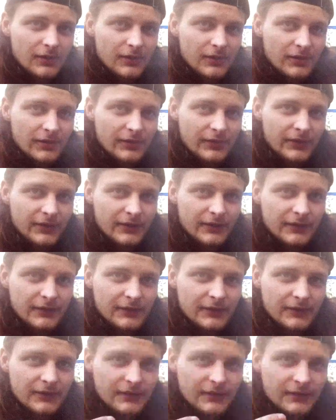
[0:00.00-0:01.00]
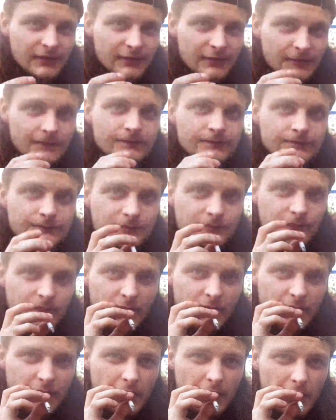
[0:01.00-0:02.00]
Andy Warhol do is he's got
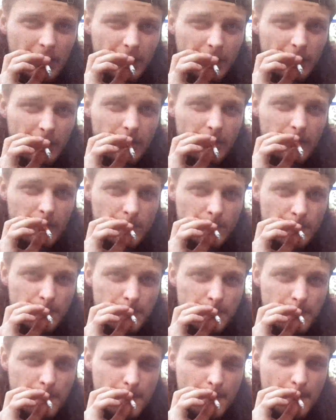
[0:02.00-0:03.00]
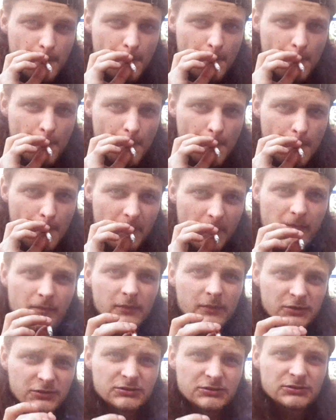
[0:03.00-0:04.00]
this whole drawn of screen testing.
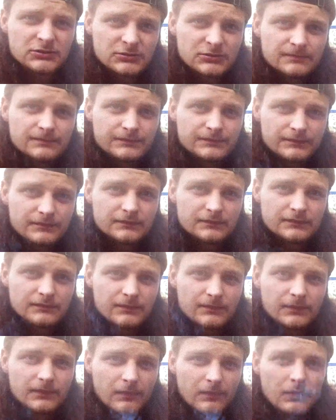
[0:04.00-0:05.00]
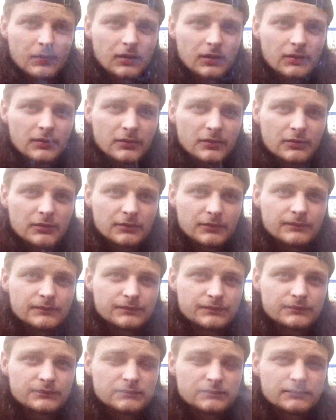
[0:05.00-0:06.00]
So he'll just get anyone who goes to
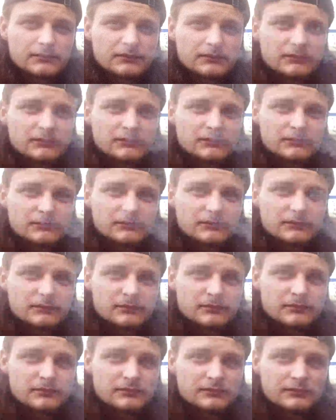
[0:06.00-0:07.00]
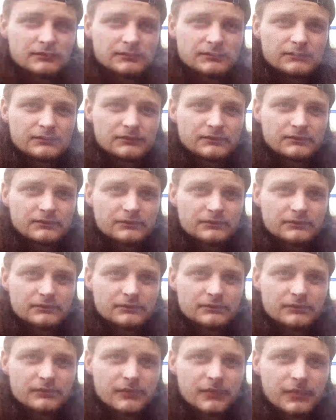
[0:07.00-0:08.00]
sit in that chair and he'll turn the camera on and just
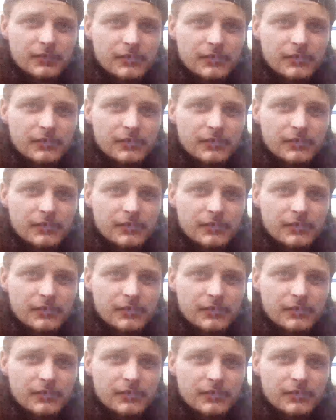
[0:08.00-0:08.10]
leave it